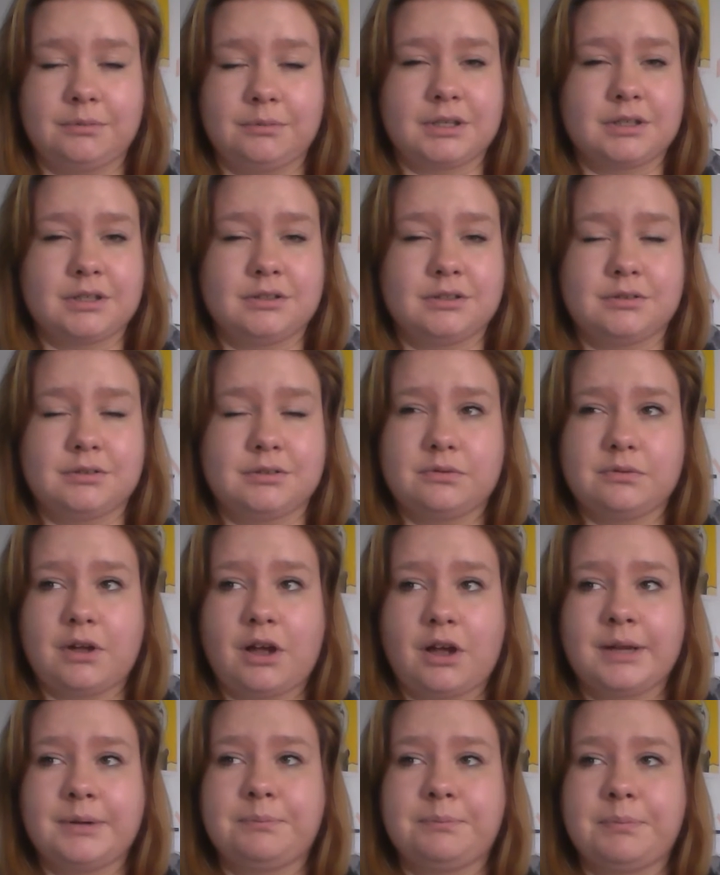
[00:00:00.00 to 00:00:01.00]
because
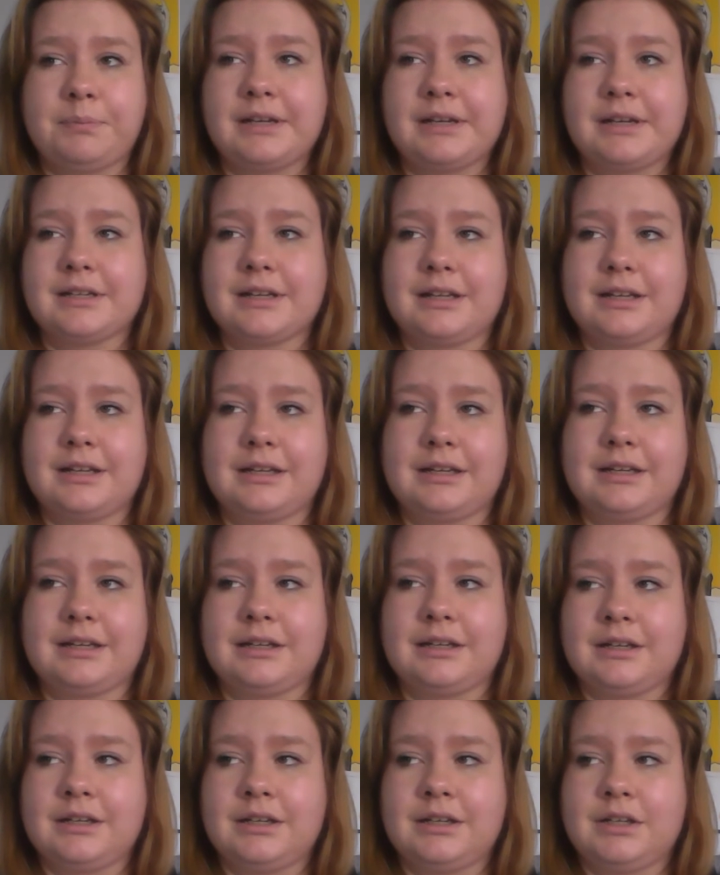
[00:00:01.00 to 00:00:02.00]

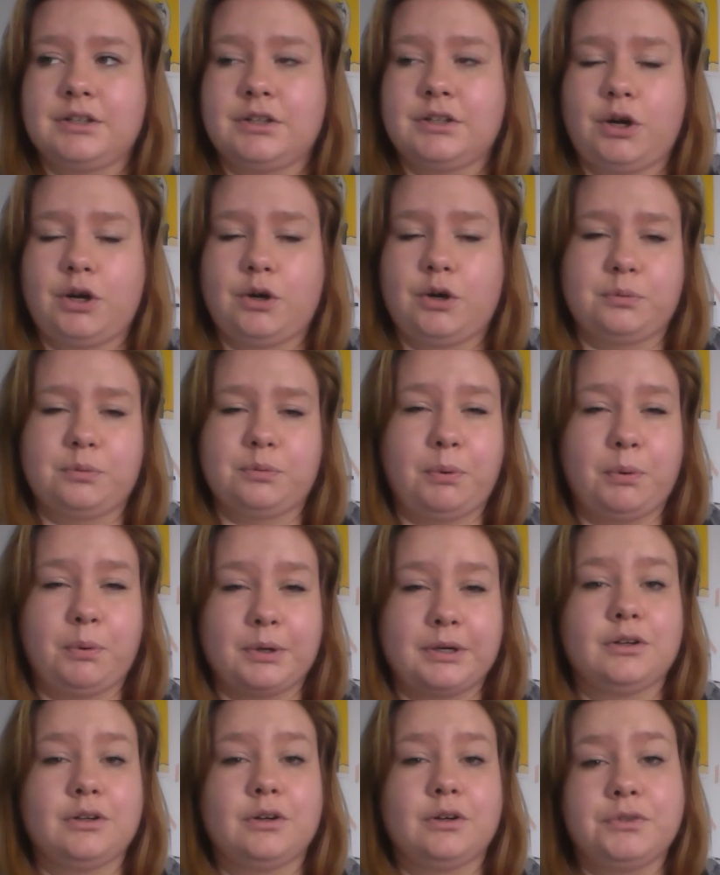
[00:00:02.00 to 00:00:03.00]
the whole
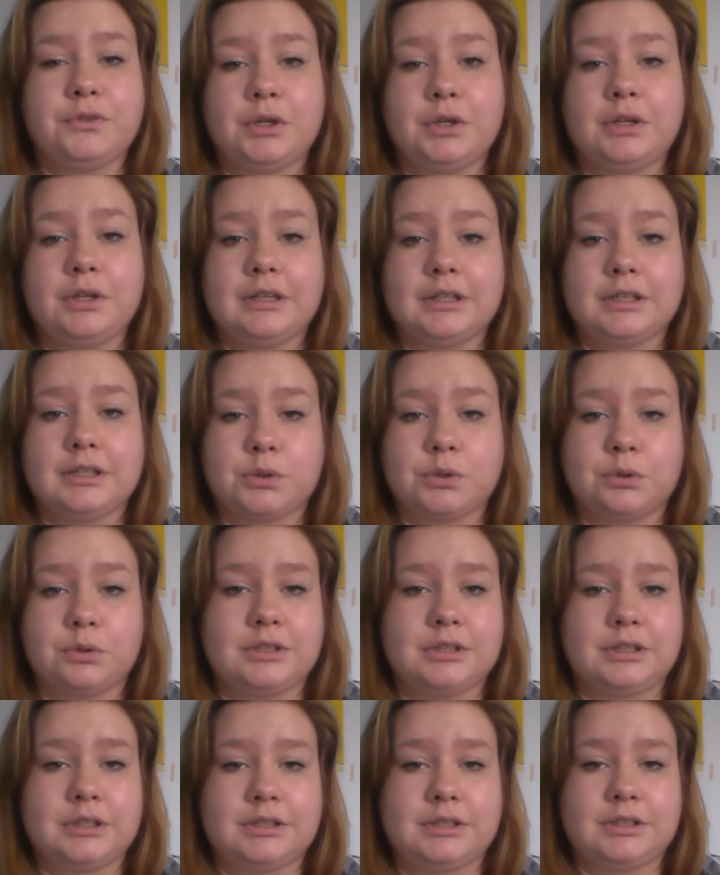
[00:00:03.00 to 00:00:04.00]
point of doing this
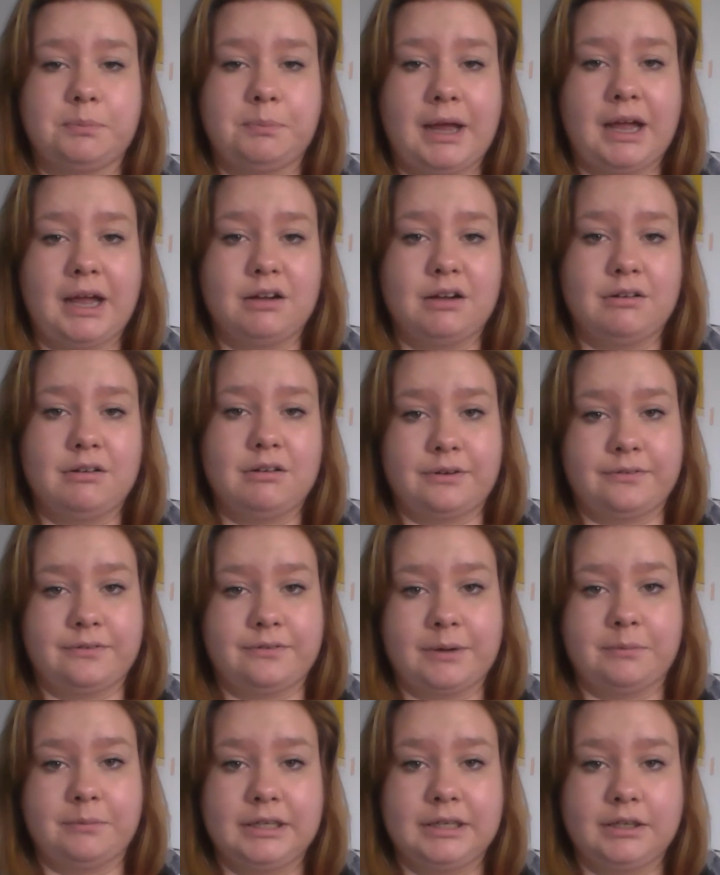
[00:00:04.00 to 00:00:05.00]
course is to better our
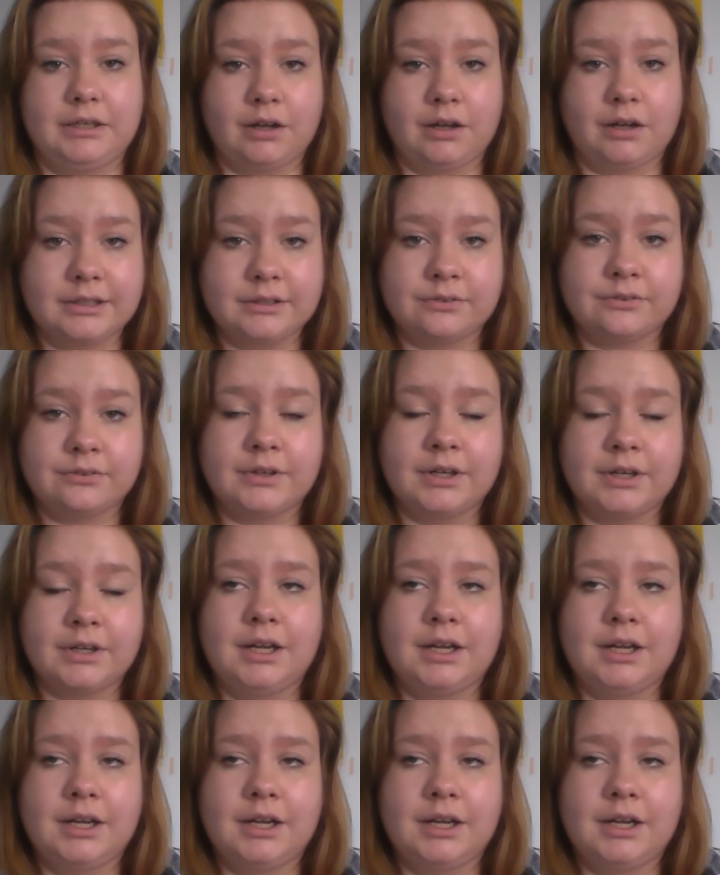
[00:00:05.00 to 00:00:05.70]
family life,